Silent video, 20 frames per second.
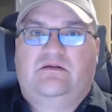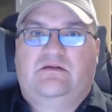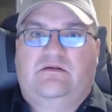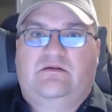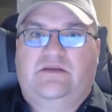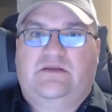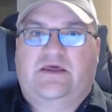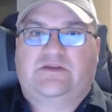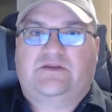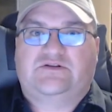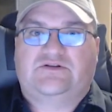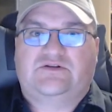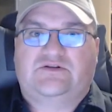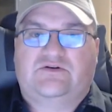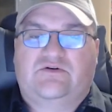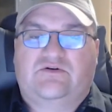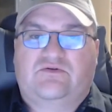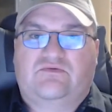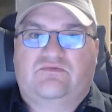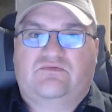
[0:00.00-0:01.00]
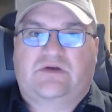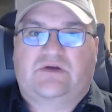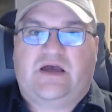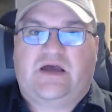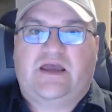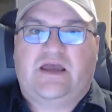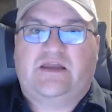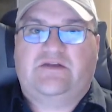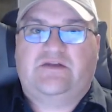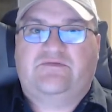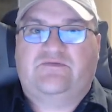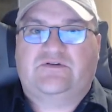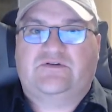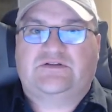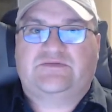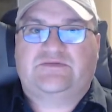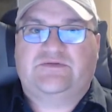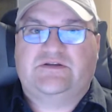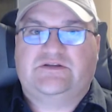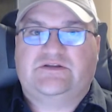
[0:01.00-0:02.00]
Now that you know kind of what
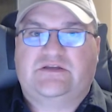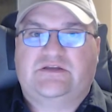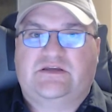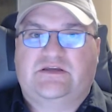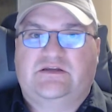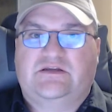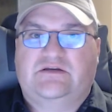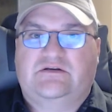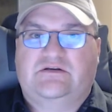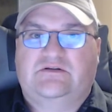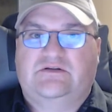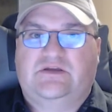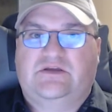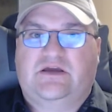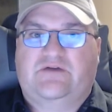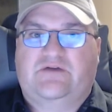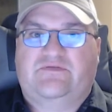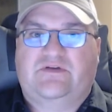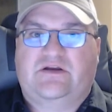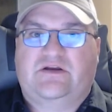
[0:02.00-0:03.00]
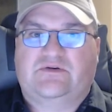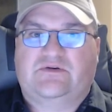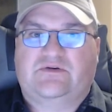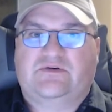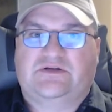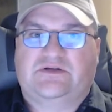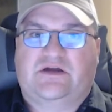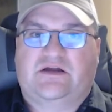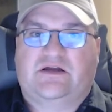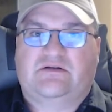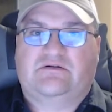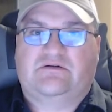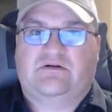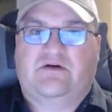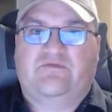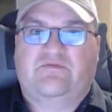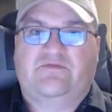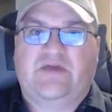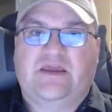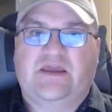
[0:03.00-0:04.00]
speed you need, you got to figure out what you got
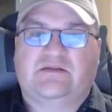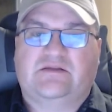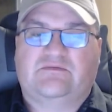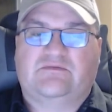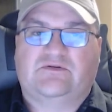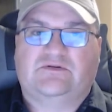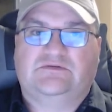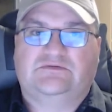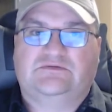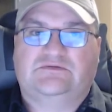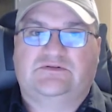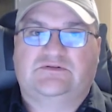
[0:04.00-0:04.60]
available.